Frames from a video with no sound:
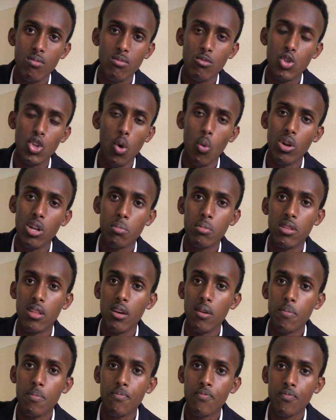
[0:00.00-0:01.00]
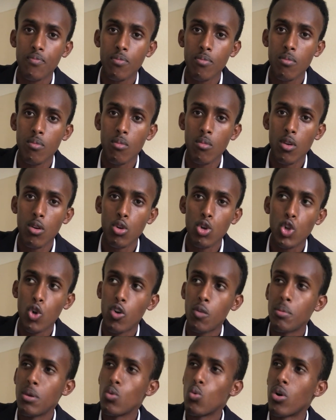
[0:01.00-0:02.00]
You don't want to be that. You don't
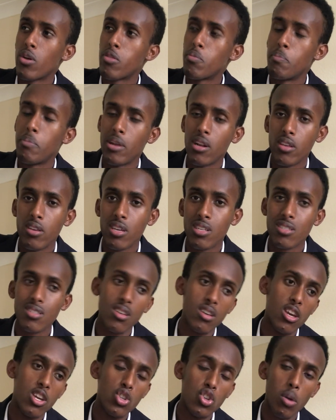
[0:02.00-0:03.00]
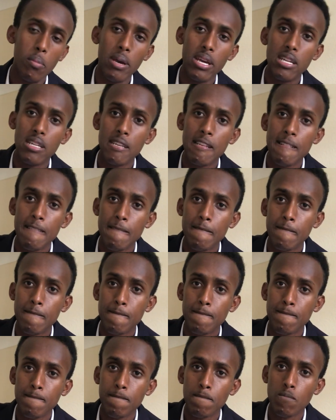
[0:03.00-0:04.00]
want to be worth billions in your bed
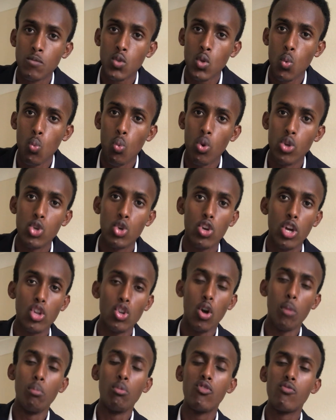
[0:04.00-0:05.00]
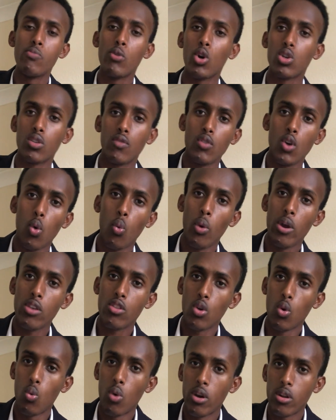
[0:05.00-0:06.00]
where you cannot move because of your weight
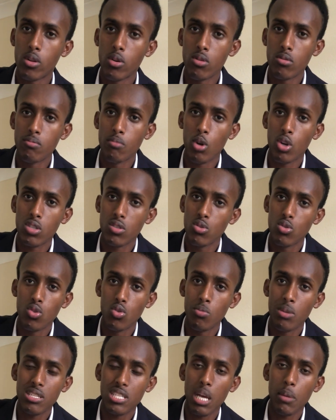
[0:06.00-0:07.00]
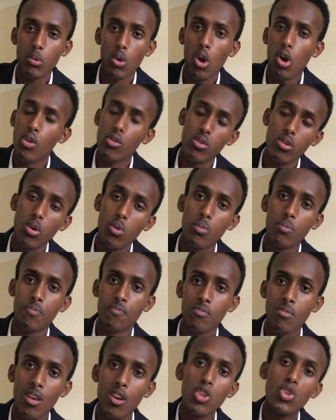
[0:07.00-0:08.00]
or whatnot, because you messed up your health. No.
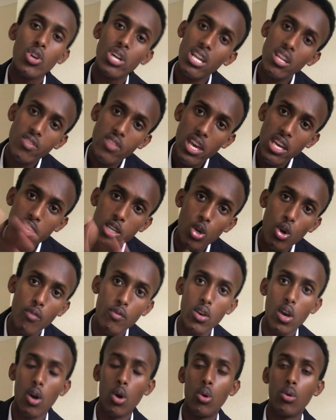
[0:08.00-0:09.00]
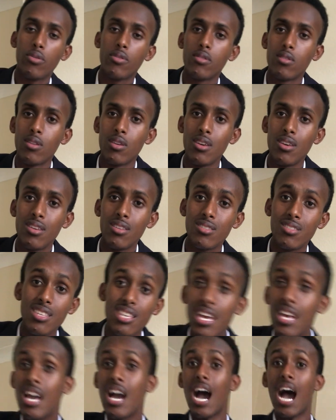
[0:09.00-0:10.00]
You got to take care of your health.
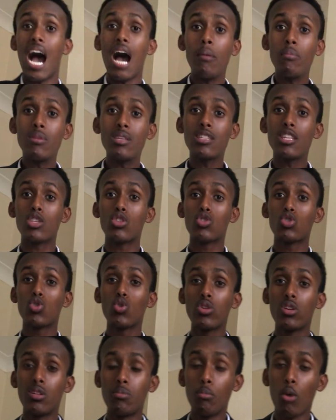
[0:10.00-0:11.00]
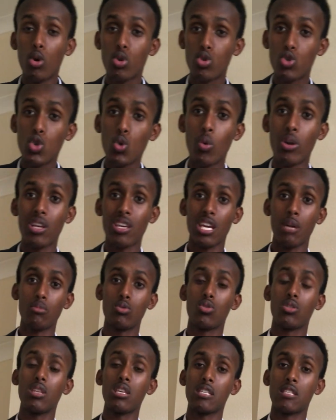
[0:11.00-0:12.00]
See, I'm in the student mode too when it comes
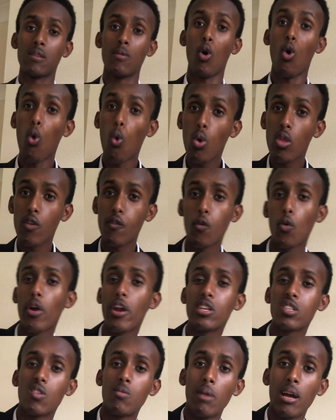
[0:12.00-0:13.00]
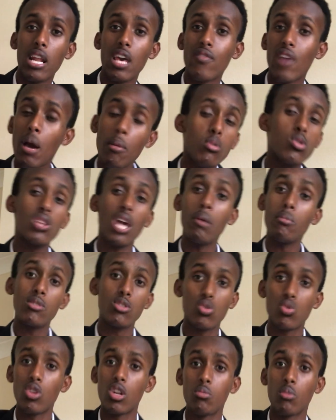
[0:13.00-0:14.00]
to this. All the 4 areas of my life, I'm in
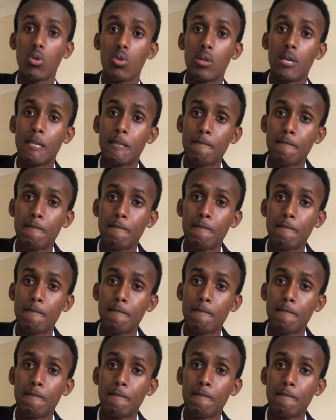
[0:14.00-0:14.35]
student mode.